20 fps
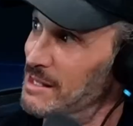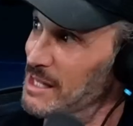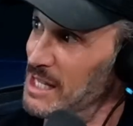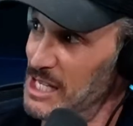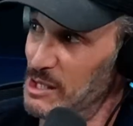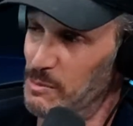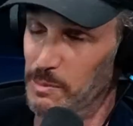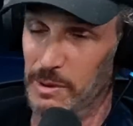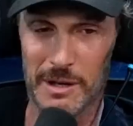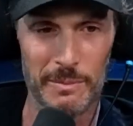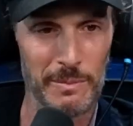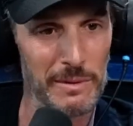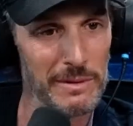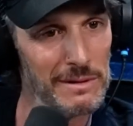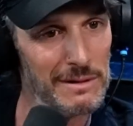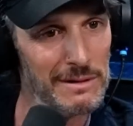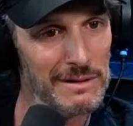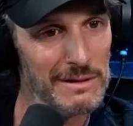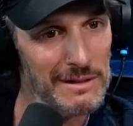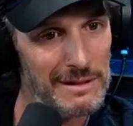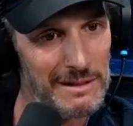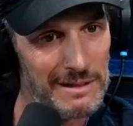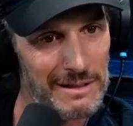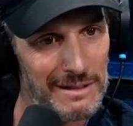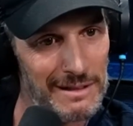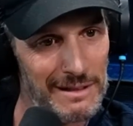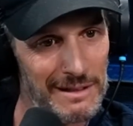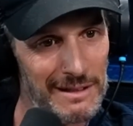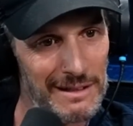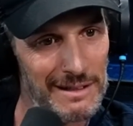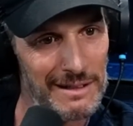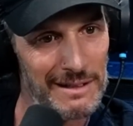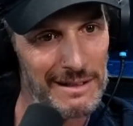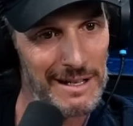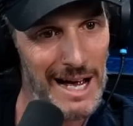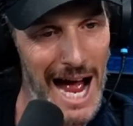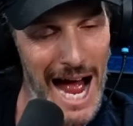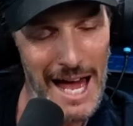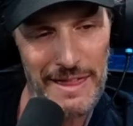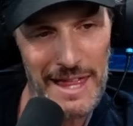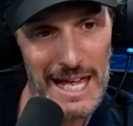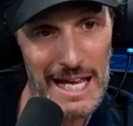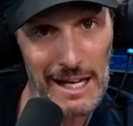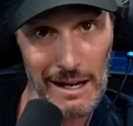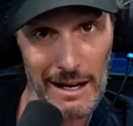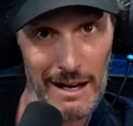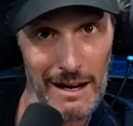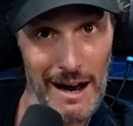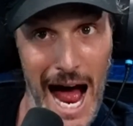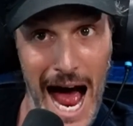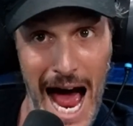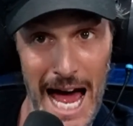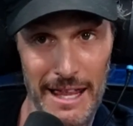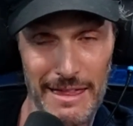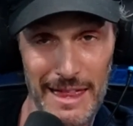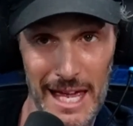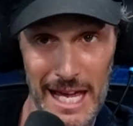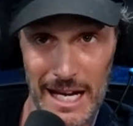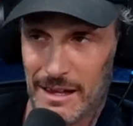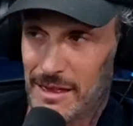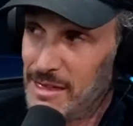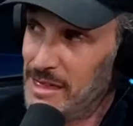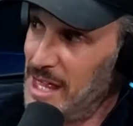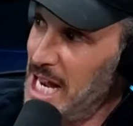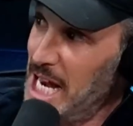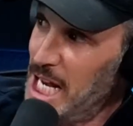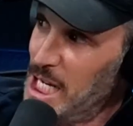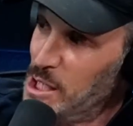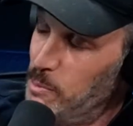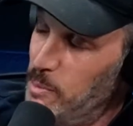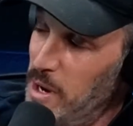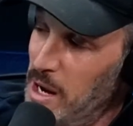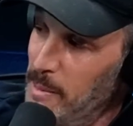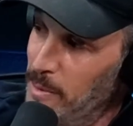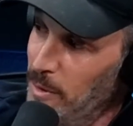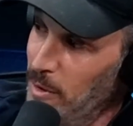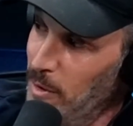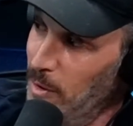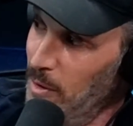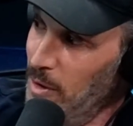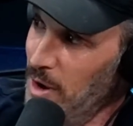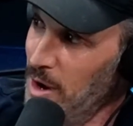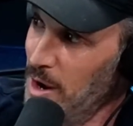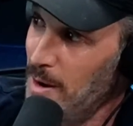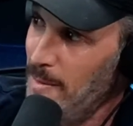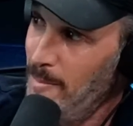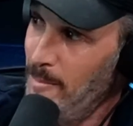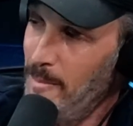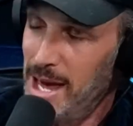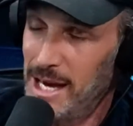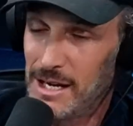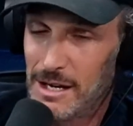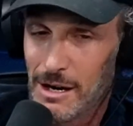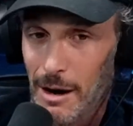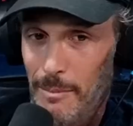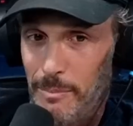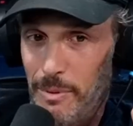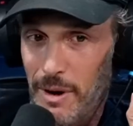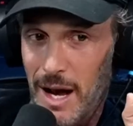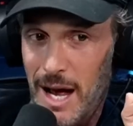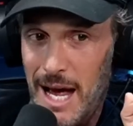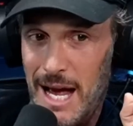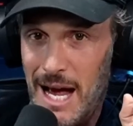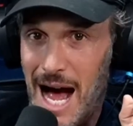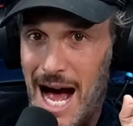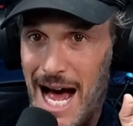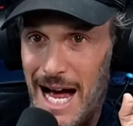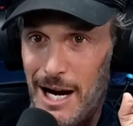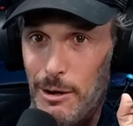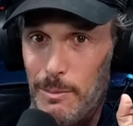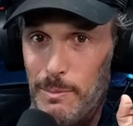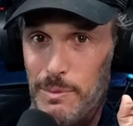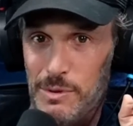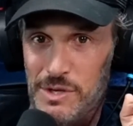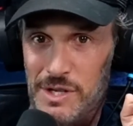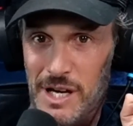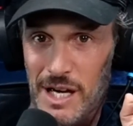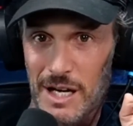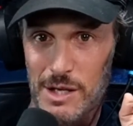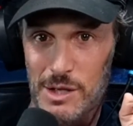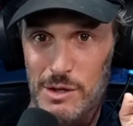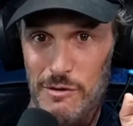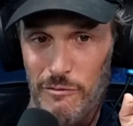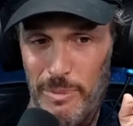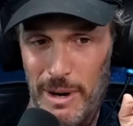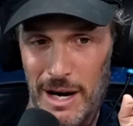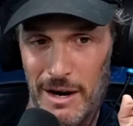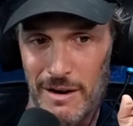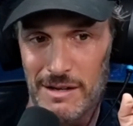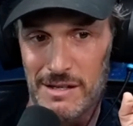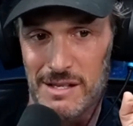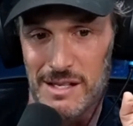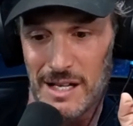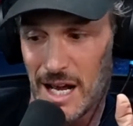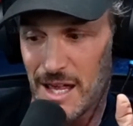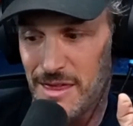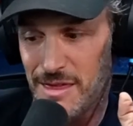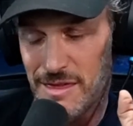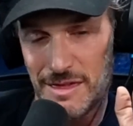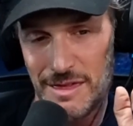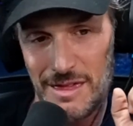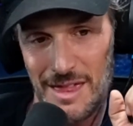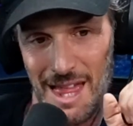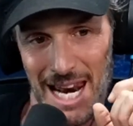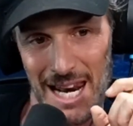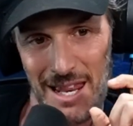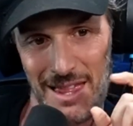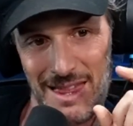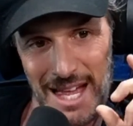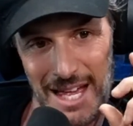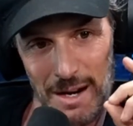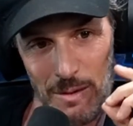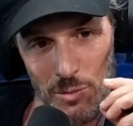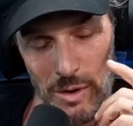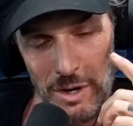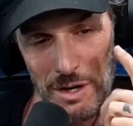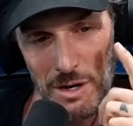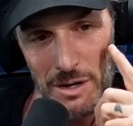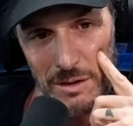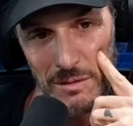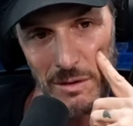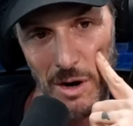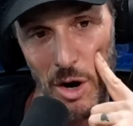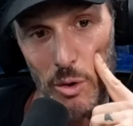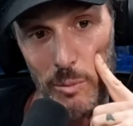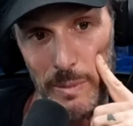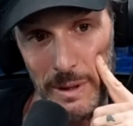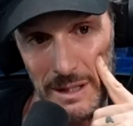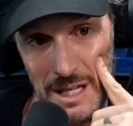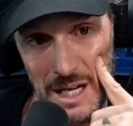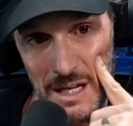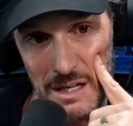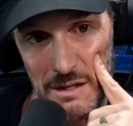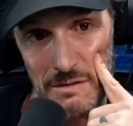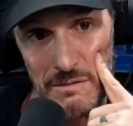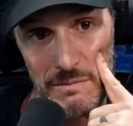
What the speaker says: These people. I think these people make up a higher percentage of parents than we're hoping they do.